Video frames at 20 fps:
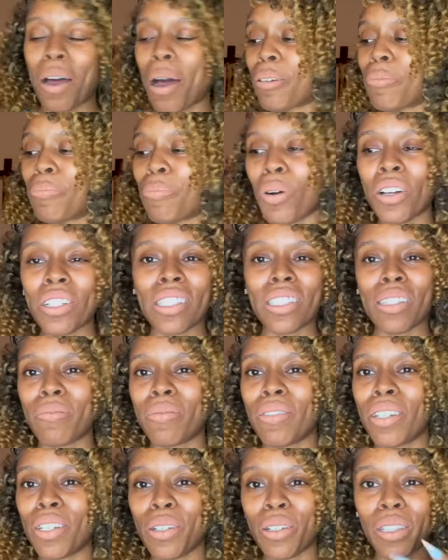I bought some
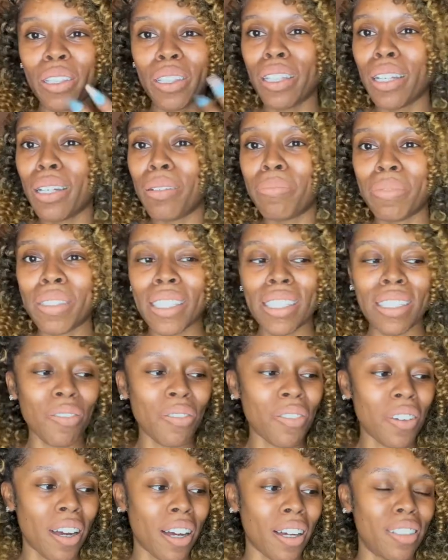new lips,
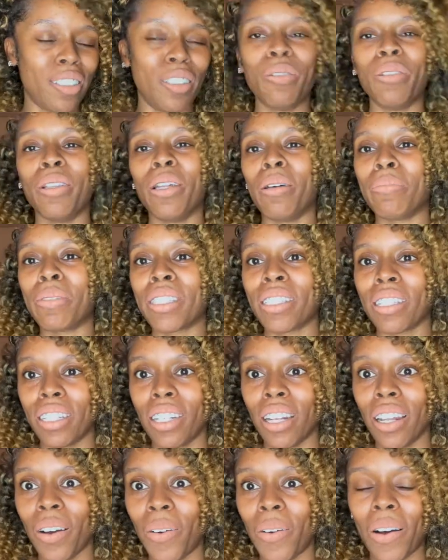some new lip
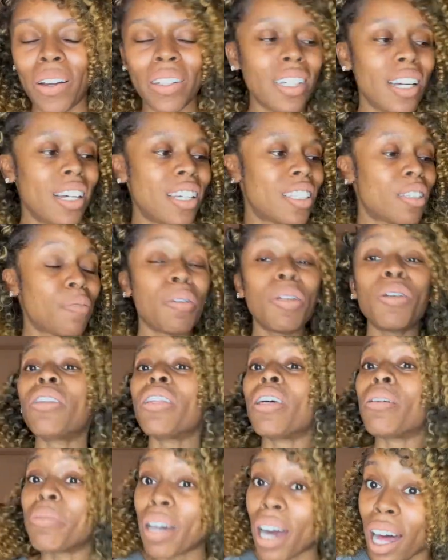
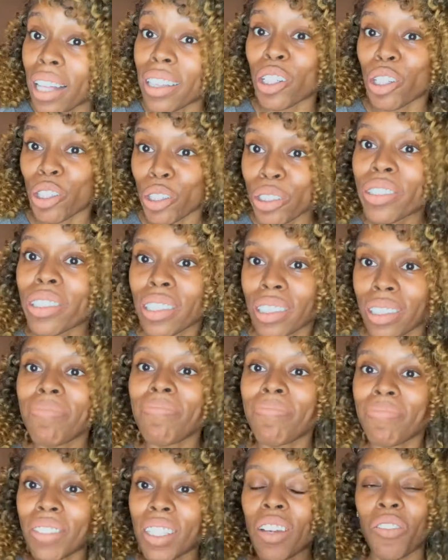colors
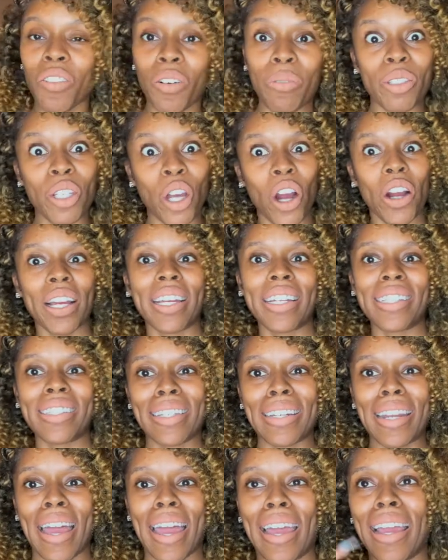from Target
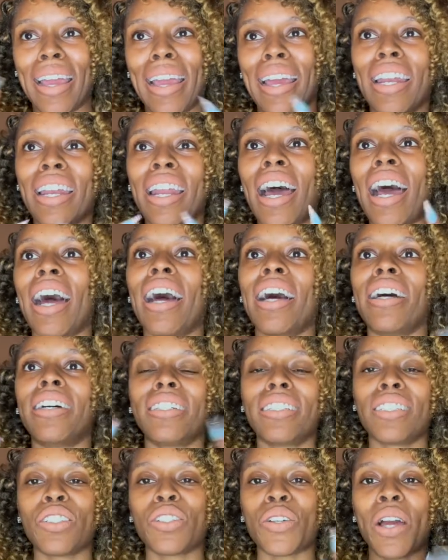today, and
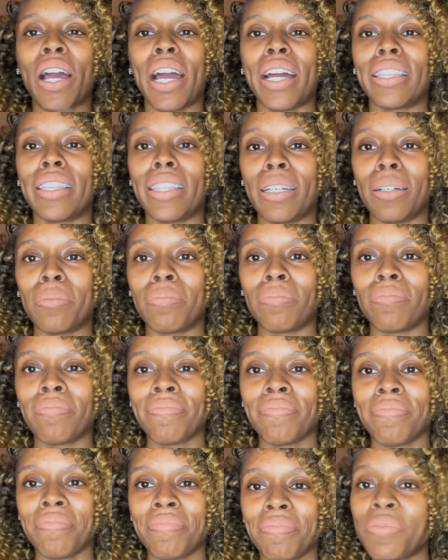tried them
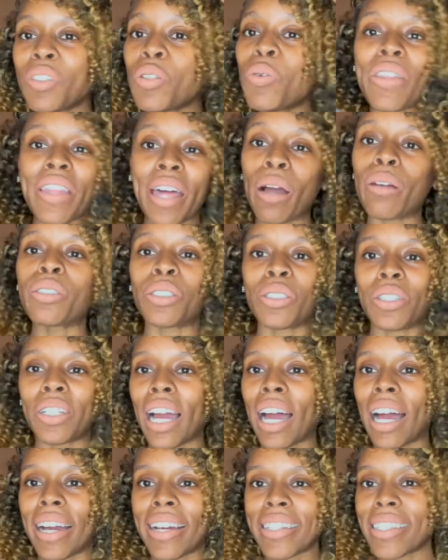without you
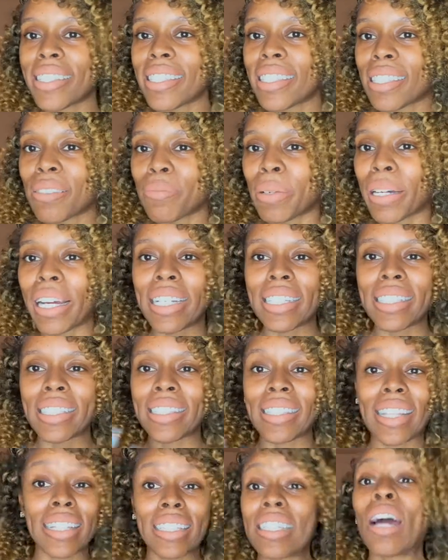guys, because
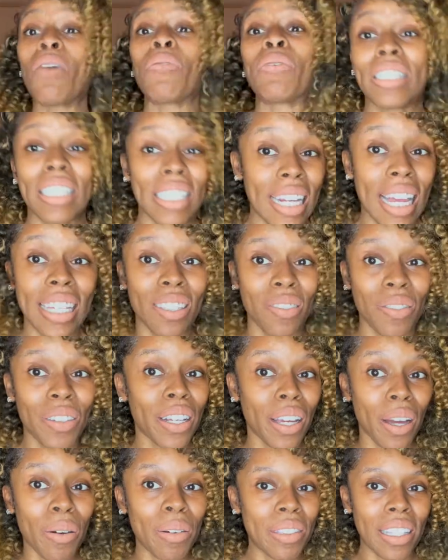that's not what today's
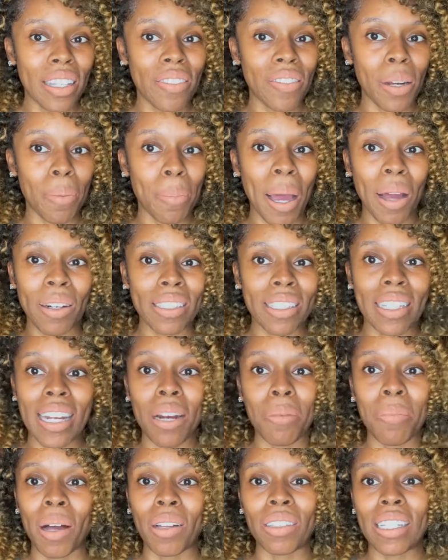video is even about. It's not
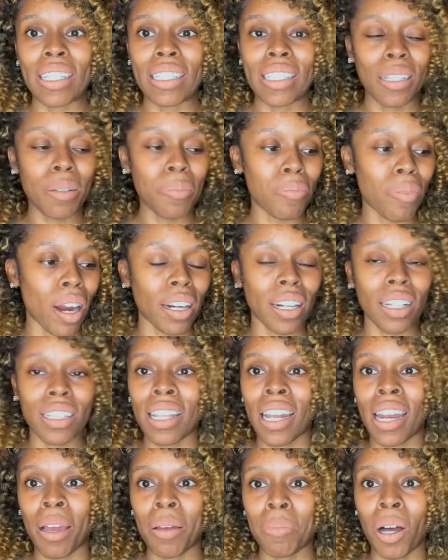about these lip products that
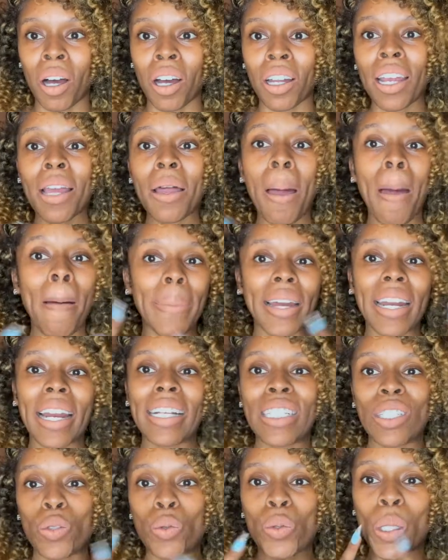I bought. And I just
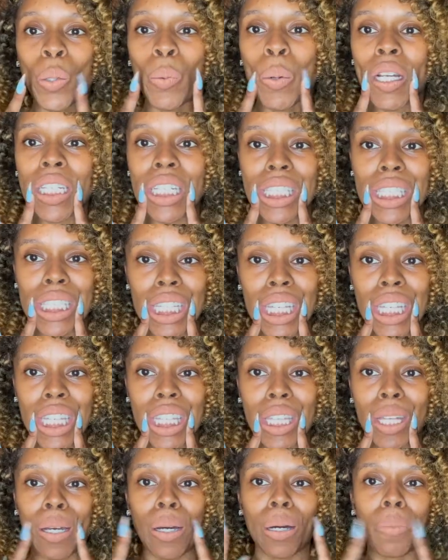really wanted to see them,
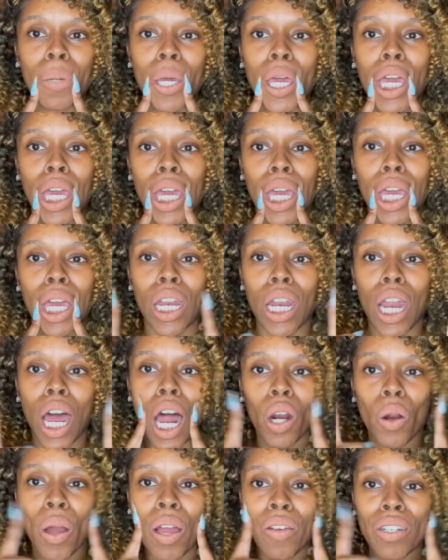and I don't
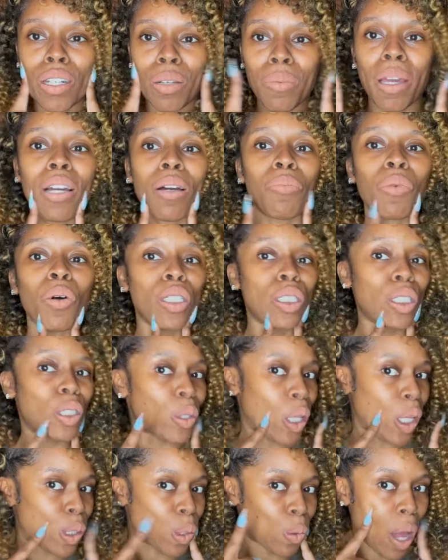have any makeup on, so
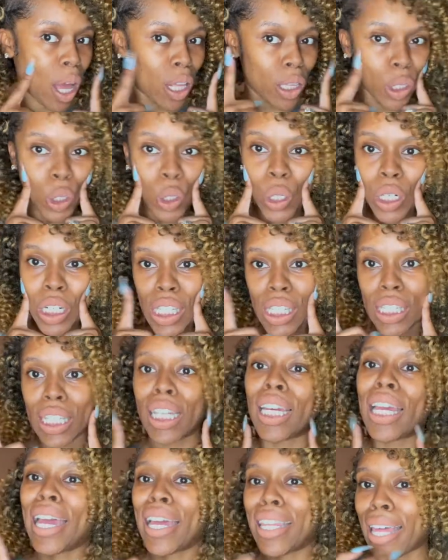that's why I look crazy,
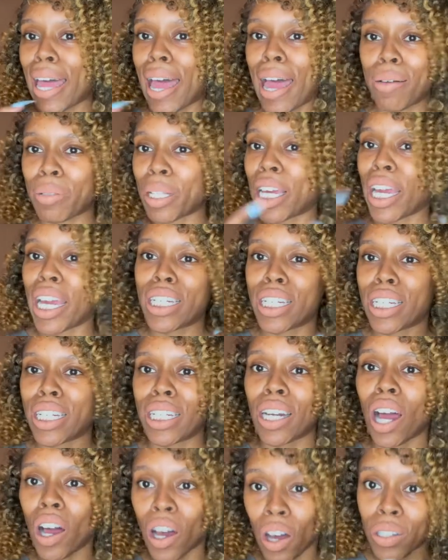and the
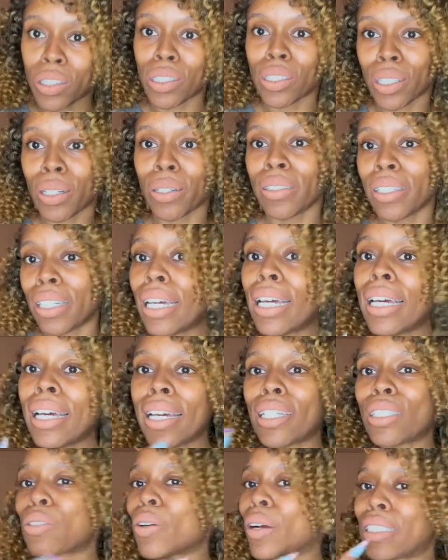application also
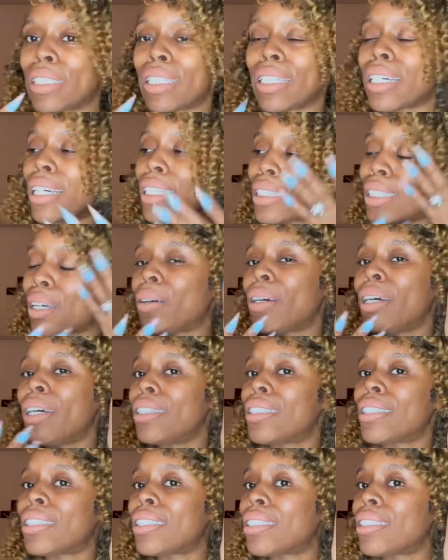is crazy looking, so
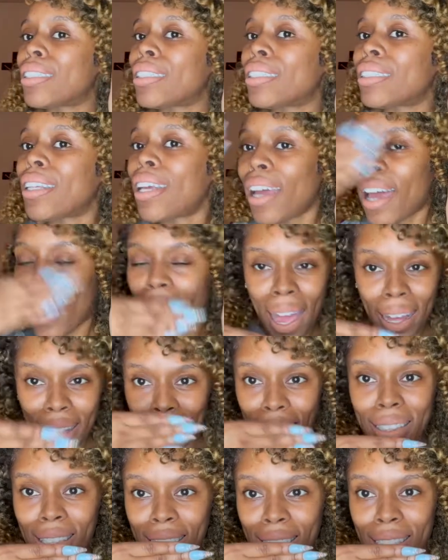just act
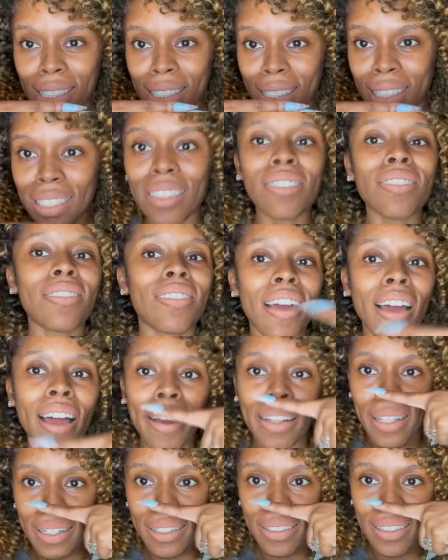like this is
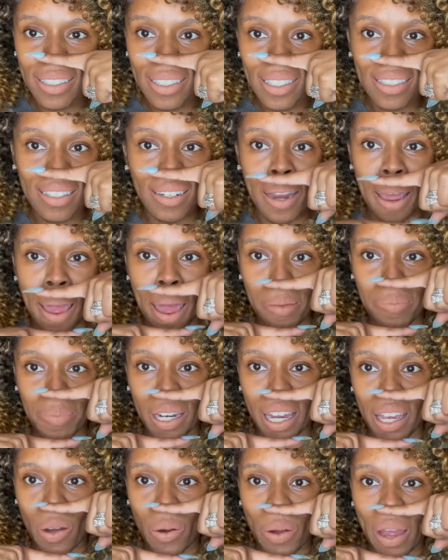what's happening, okay?